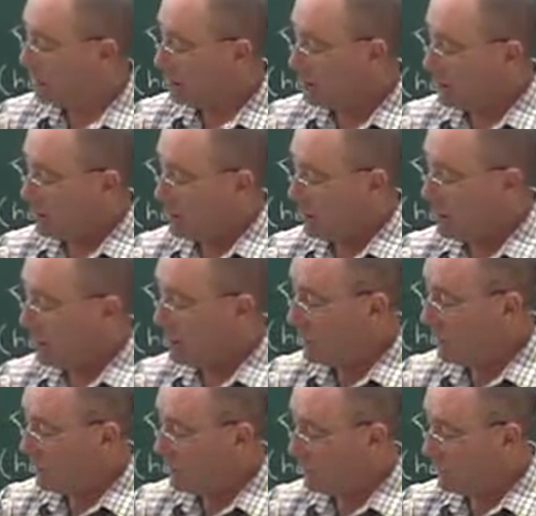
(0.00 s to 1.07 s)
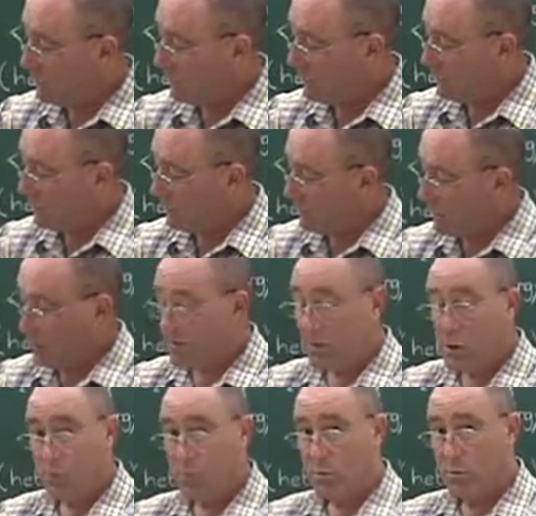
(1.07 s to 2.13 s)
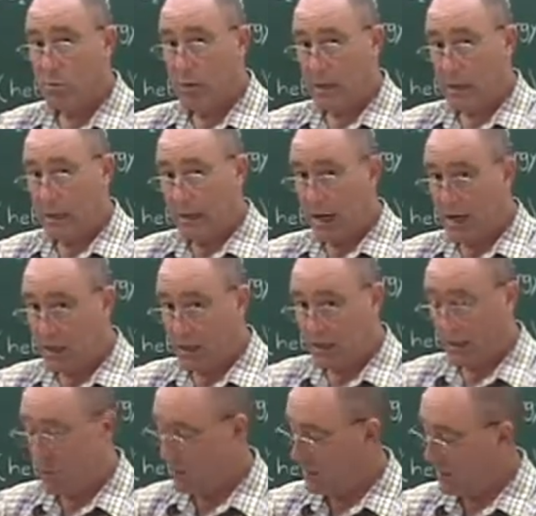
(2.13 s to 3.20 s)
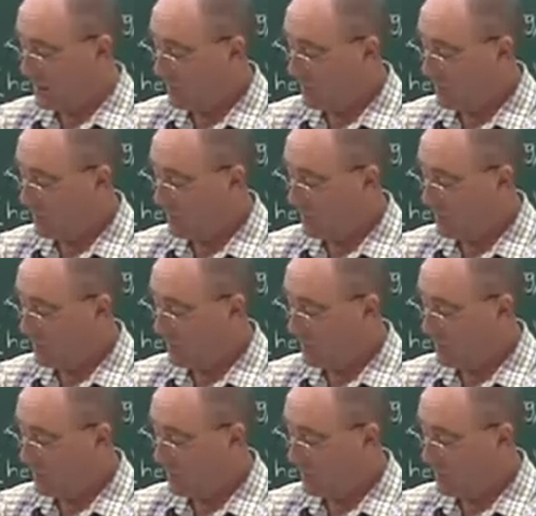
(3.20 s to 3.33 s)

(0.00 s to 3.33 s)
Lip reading: Now, molecules are much more accurate